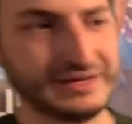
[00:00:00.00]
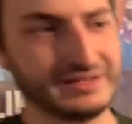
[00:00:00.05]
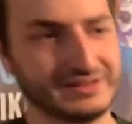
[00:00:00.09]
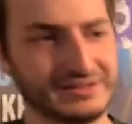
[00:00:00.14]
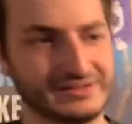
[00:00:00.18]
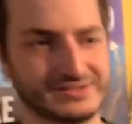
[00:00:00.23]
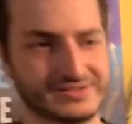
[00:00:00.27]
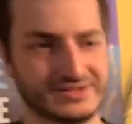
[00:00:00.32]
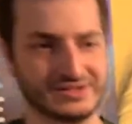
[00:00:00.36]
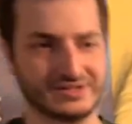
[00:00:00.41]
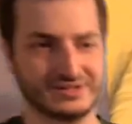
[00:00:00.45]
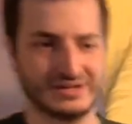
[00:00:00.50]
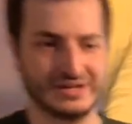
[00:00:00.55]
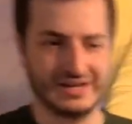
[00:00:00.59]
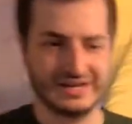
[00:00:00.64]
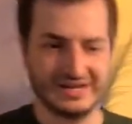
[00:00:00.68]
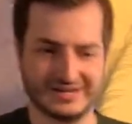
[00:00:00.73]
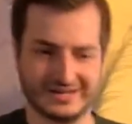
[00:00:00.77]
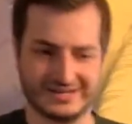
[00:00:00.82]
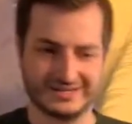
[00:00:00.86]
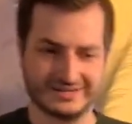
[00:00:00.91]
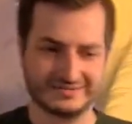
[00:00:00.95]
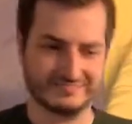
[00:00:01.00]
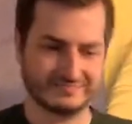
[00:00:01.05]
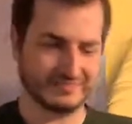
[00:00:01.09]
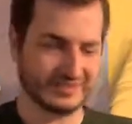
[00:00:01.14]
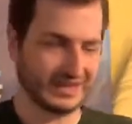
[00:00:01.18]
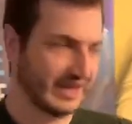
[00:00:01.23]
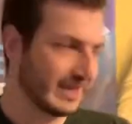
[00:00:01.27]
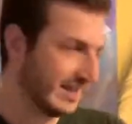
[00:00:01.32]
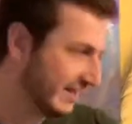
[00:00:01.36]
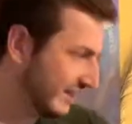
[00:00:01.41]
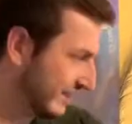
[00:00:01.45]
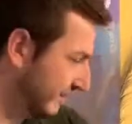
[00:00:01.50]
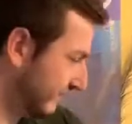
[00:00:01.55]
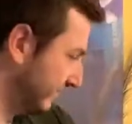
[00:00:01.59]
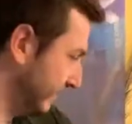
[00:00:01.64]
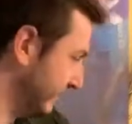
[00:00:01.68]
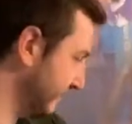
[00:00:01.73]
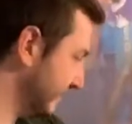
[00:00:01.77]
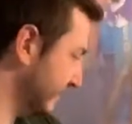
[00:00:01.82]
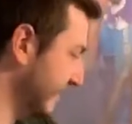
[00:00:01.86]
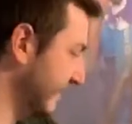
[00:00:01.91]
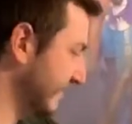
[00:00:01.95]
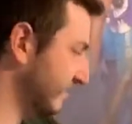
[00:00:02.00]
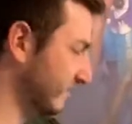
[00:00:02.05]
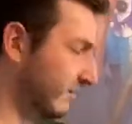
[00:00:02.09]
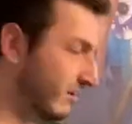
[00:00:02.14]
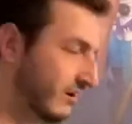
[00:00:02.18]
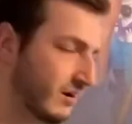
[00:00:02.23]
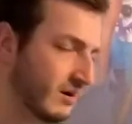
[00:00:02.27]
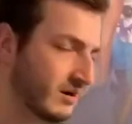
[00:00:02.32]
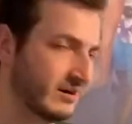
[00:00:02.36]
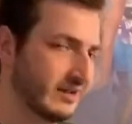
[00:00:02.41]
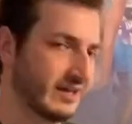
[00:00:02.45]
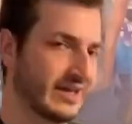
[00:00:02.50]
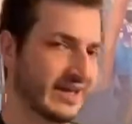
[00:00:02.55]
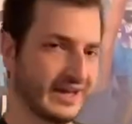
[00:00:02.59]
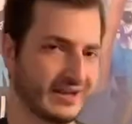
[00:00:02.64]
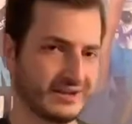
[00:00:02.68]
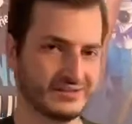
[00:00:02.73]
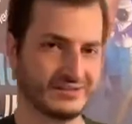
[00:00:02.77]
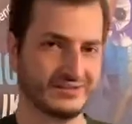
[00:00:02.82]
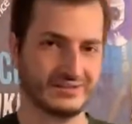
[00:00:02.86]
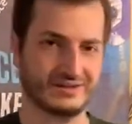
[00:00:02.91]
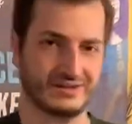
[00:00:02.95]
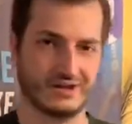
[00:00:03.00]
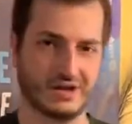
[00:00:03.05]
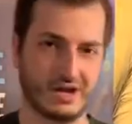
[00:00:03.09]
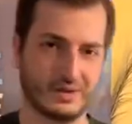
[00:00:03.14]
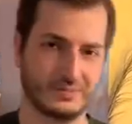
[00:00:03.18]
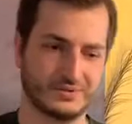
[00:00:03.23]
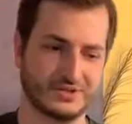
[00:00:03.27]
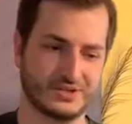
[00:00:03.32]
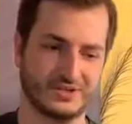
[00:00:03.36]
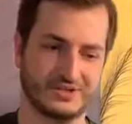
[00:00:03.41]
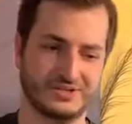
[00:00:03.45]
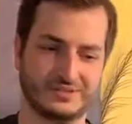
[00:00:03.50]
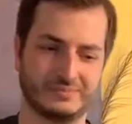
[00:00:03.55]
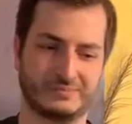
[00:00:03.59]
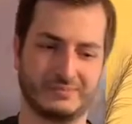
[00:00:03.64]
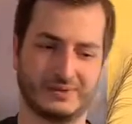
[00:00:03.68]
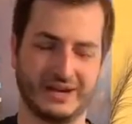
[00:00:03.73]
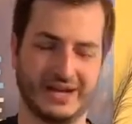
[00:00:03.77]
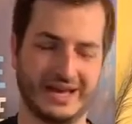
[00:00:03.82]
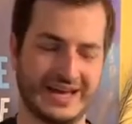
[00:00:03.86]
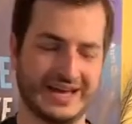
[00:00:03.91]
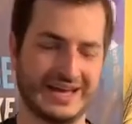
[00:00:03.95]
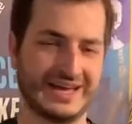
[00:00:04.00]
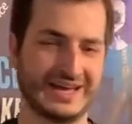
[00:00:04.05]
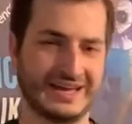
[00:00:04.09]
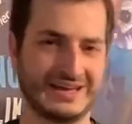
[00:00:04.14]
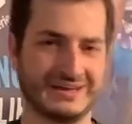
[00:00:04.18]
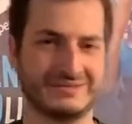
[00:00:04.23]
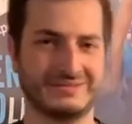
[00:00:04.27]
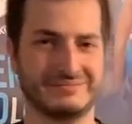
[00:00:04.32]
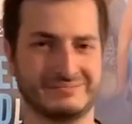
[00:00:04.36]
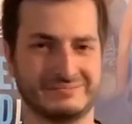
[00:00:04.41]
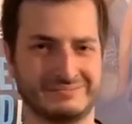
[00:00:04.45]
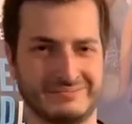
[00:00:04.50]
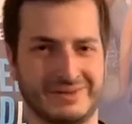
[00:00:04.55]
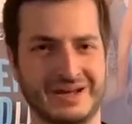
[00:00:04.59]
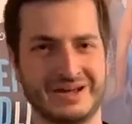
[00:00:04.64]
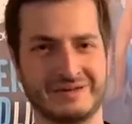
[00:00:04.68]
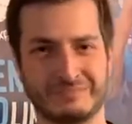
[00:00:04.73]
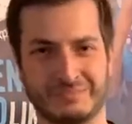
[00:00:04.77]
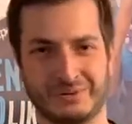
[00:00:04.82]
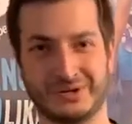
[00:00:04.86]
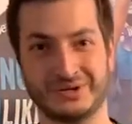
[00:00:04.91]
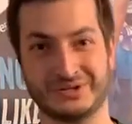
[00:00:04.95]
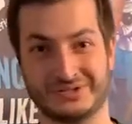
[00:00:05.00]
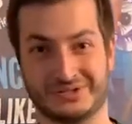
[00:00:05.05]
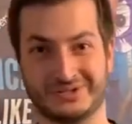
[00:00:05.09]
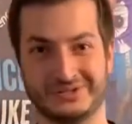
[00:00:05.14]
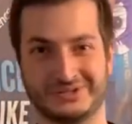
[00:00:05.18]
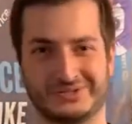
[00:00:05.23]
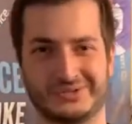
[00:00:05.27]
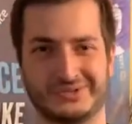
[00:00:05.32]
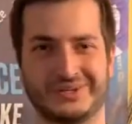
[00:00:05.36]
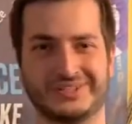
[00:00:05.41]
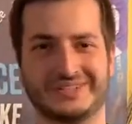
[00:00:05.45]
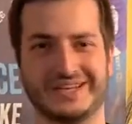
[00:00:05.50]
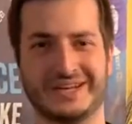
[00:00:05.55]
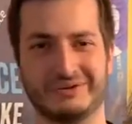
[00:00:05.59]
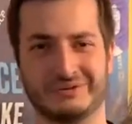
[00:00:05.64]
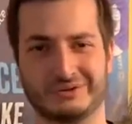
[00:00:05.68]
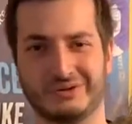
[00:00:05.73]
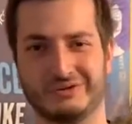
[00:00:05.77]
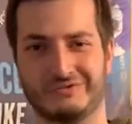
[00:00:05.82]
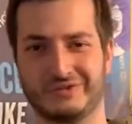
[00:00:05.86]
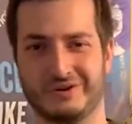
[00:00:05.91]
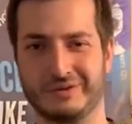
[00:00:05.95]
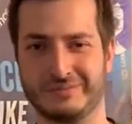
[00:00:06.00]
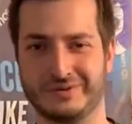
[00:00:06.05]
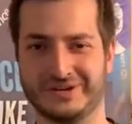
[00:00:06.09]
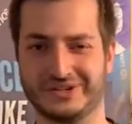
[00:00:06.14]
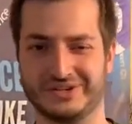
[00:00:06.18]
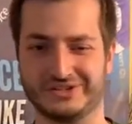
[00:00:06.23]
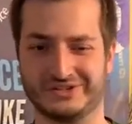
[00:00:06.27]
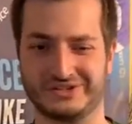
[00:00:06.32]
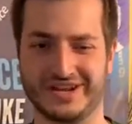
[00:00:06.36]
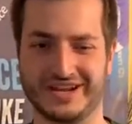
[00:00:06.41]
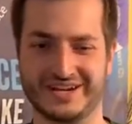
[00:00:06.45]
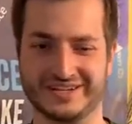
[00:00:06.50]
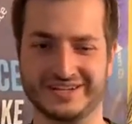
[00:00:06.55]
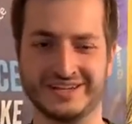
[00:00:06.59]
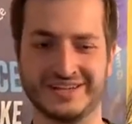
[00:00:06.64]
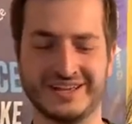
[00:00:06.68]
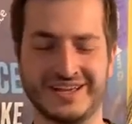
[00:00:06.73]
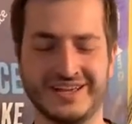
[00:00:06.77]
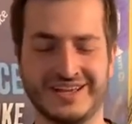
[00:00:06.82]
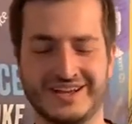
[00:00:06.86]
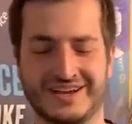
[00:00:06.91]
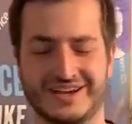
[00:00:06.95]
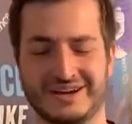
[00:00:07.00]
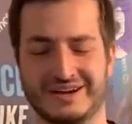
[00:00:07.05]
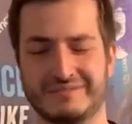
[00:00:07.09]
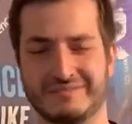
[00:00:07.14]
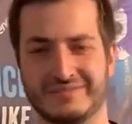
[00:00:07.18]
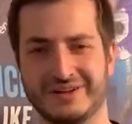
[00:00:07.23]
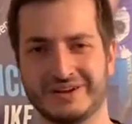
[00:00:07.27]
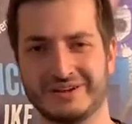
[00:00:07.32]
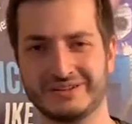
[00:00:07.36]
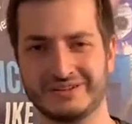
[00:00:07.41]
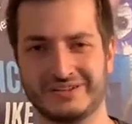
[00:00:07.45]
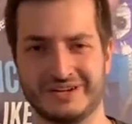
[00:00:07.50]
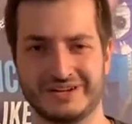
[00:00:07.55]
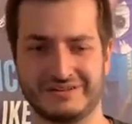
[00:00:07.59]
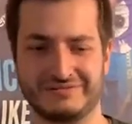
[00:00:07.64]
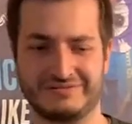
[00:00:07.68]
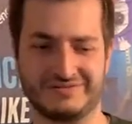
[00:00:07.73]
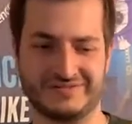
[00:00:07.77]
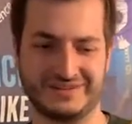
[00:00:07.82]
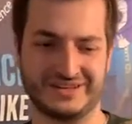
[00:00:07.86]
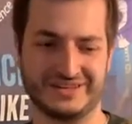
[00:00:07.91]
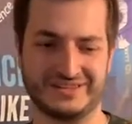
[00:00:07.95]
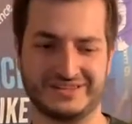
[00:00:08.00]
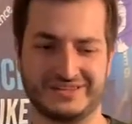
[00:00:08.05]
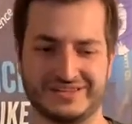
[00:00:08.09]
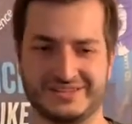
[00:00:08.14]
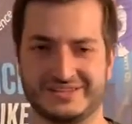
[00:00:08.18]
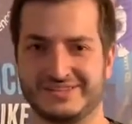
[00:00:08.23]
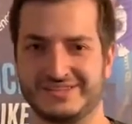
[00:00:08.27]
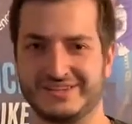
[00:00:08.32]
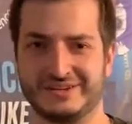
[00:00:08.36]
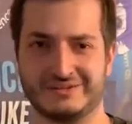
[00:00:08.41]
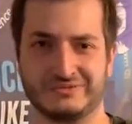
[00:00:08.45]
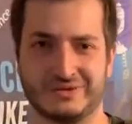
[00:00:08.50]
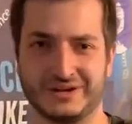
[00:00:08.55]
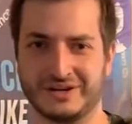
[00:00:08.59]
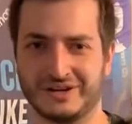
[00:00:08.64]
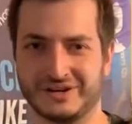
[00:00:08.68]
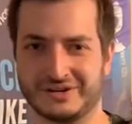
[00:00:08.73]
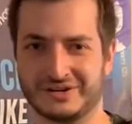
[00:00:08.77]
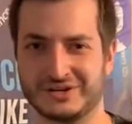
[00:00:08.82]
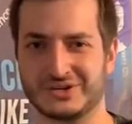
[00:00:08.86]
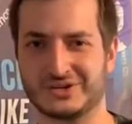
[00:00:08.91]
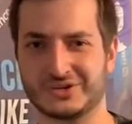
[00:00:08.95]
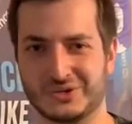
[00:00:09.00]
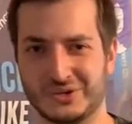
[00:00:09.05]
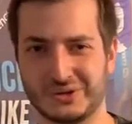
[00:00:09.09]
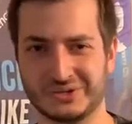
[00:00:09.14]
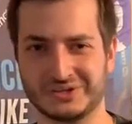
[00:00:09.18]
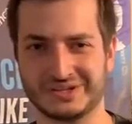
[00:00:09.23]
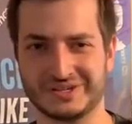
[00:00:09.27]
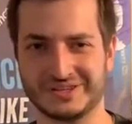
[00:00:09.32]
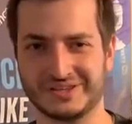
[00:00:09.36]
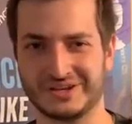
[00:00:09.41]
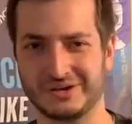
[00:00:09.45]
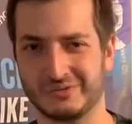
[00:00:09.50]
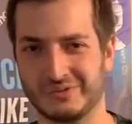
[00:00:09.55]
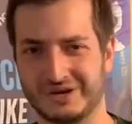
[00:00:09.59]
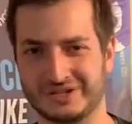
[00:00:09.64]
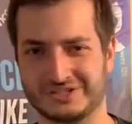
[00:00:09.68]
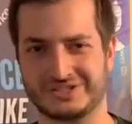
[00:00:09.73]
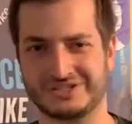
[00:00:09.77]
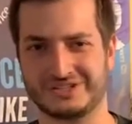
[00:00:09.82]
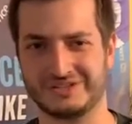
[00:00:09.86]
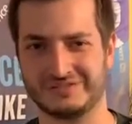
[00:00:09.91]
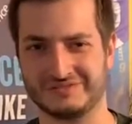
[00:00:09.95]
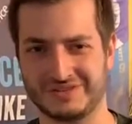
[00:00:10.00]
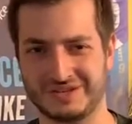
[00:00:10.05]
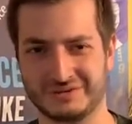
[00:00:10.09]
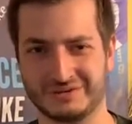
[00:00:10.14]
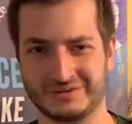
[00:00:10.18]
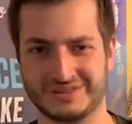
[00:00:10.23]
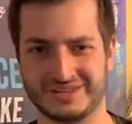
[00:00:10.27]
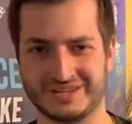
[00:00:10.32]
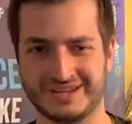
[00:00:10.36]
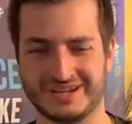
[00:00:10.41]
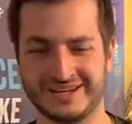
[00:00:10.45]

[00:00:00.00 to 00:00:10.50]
lizard, any of these guys are excellent options, but my personal choice, I would go for a bearded dragon. They're a lot of fun to sit right on your shoulder. They'll watch TV with you.